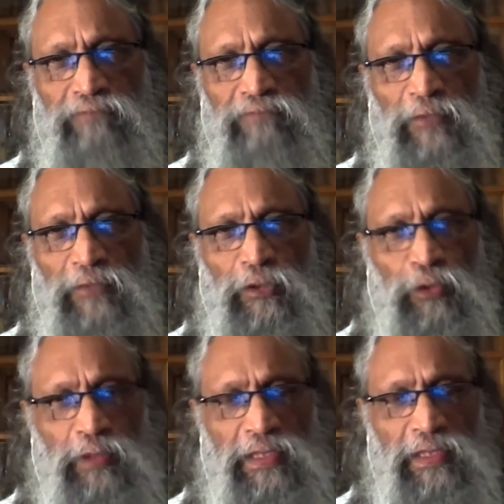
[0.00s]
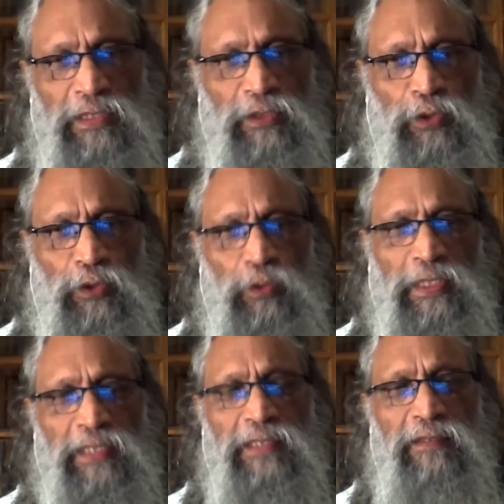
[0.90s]
So this shows
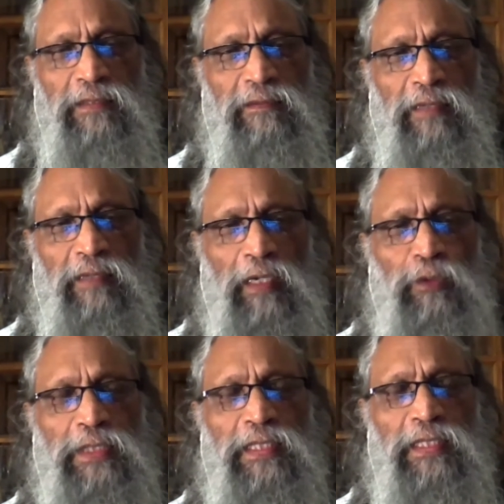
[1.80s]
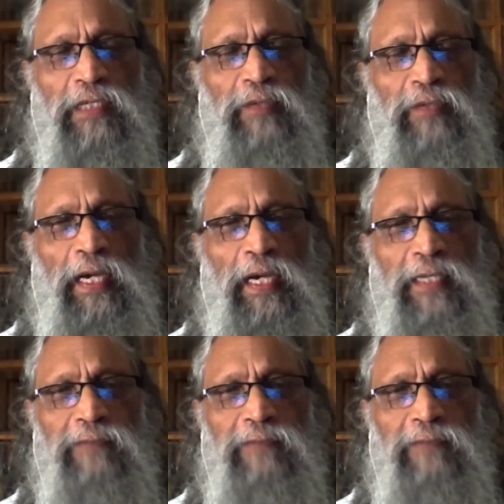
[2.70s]
us how settled we are.